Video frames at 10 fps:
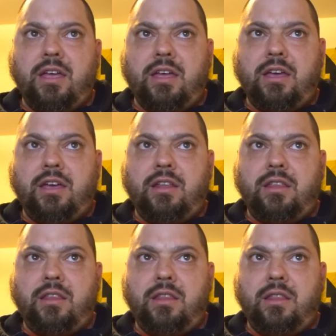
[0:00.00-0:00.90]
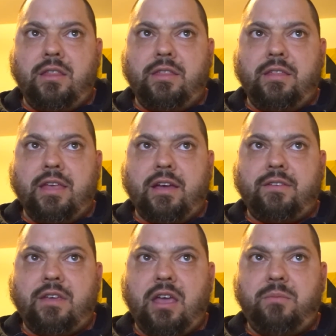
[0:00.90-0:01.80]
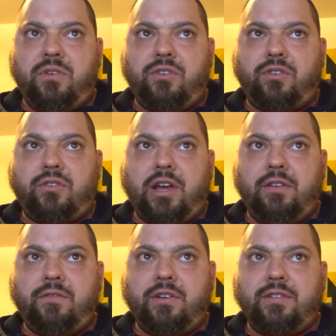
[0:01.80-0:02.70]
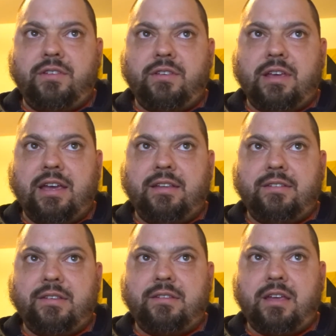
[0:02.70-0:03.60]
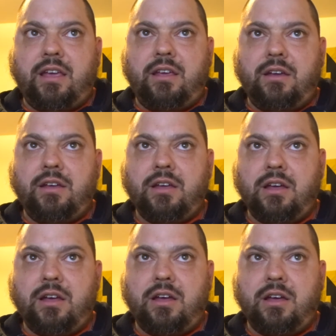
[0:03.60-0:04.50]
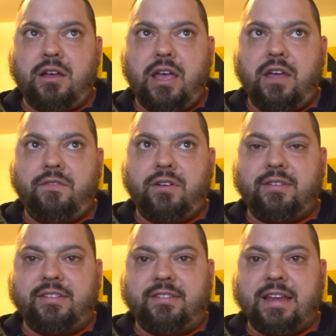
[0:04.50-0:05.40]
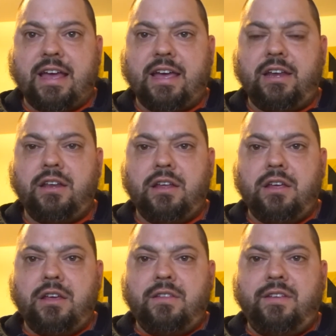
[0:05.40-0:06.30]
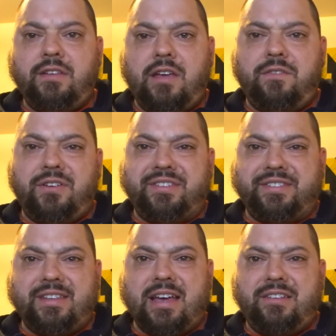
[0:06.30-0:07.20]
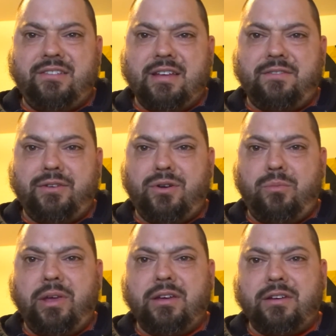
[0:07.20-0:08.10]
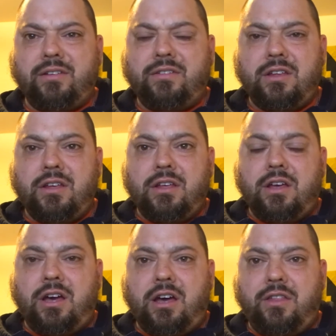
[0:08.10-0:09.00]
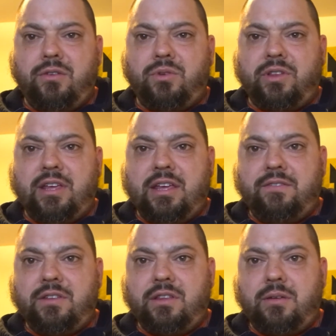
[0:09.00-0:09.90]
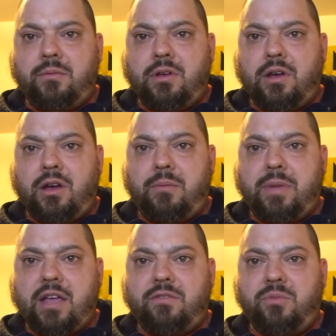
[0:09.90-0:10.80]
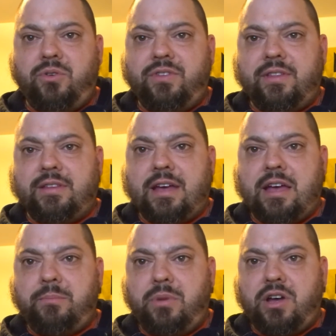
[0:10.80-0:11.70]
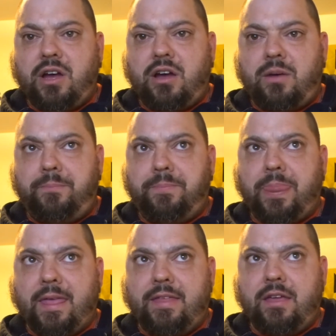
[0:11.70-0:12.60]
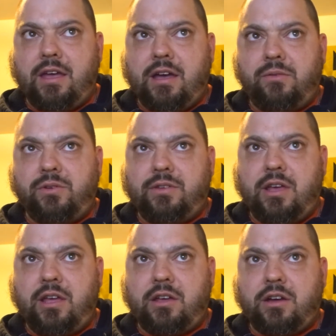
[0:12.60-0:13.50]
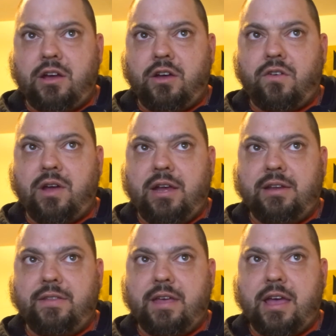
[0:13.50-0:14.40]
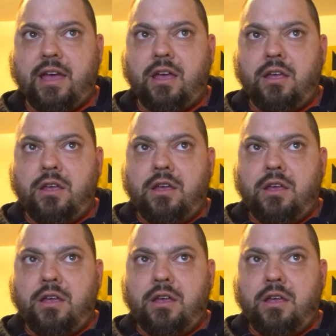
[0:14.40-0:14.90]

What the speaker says: And the next game is Creighton versus Kansas State, 8 versus 9. These 8 versus 9s, you never know, because they're really evenly matched most of the time. But I think I will take Creighton in that.